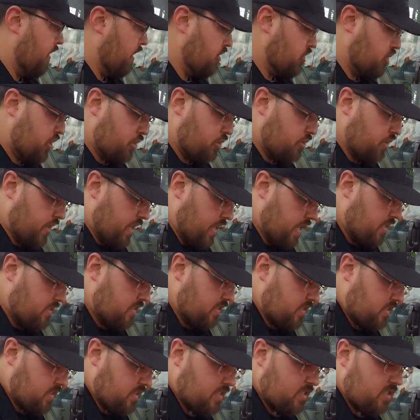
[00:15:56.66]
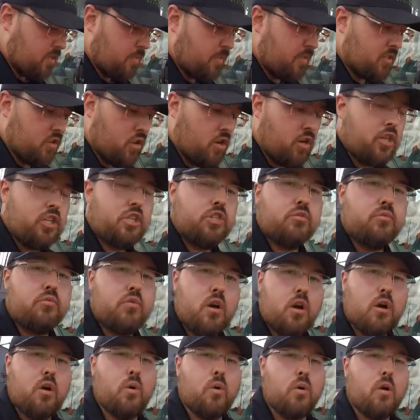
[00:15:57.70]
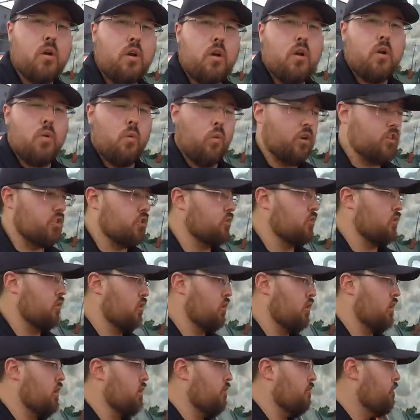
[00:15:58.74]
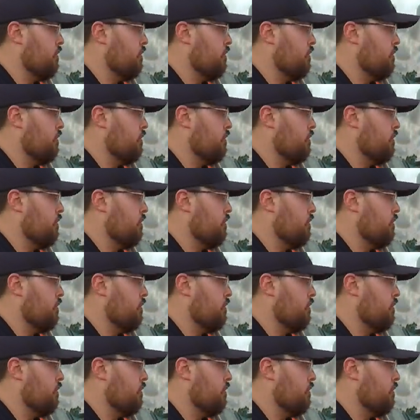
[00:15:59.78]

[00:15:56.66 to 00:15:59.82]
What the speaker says: a generally easy system as long as you know what you're looking